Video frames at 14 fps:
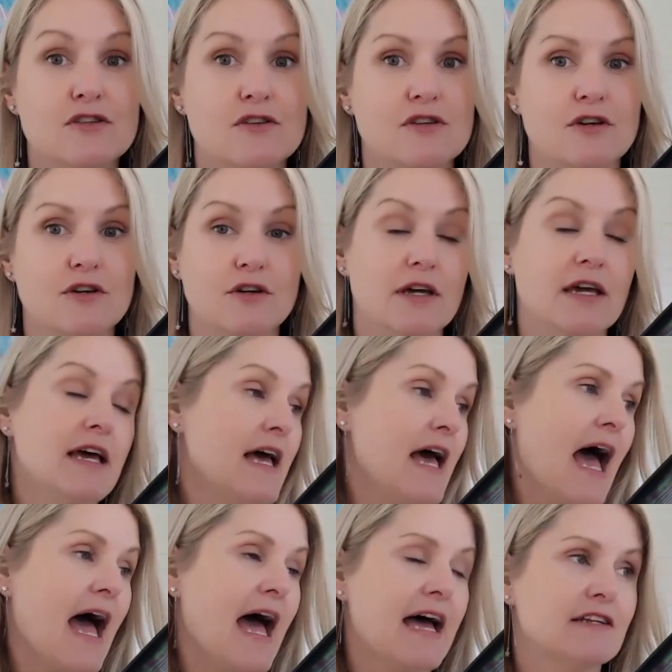to you
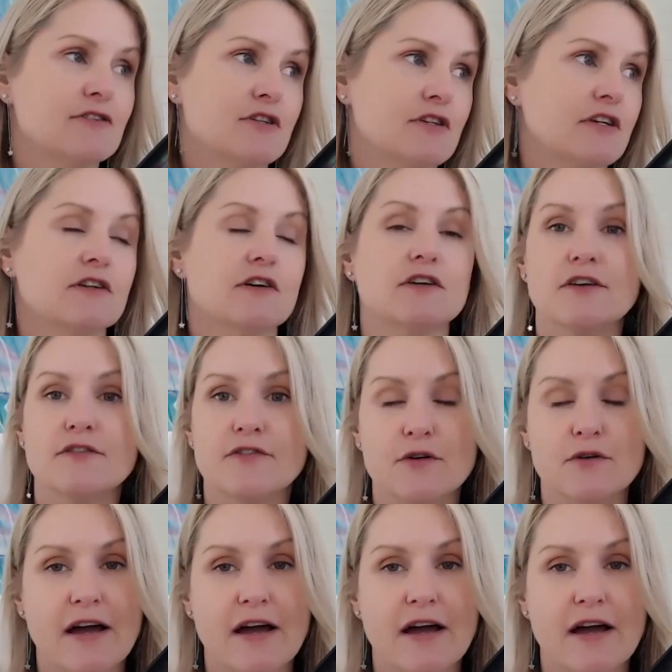and you know you feel